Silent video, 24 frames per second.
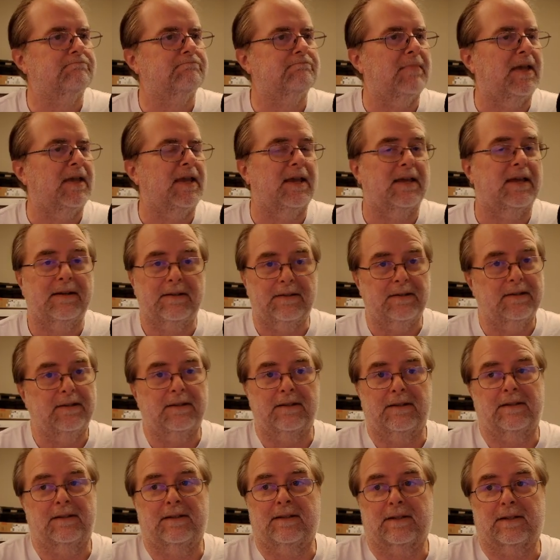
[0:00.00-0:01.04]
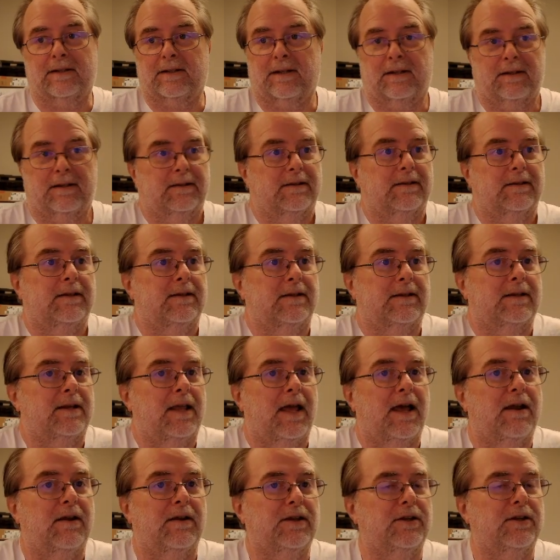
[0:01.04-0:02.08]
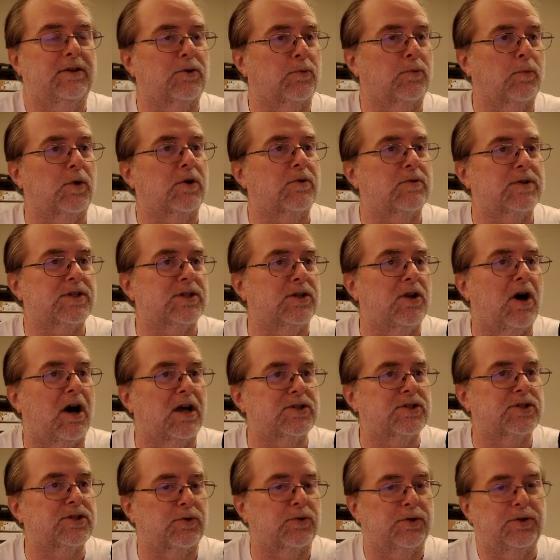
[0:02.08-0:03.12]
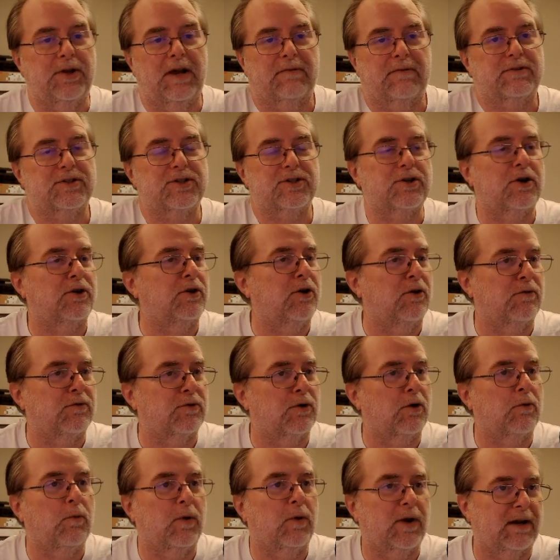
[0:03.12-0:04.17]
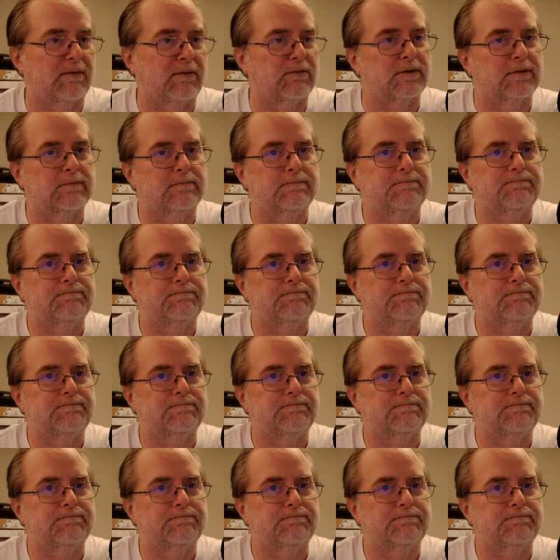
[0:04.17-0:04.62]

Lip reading: And your work was lost, or you have to start over, or whatever.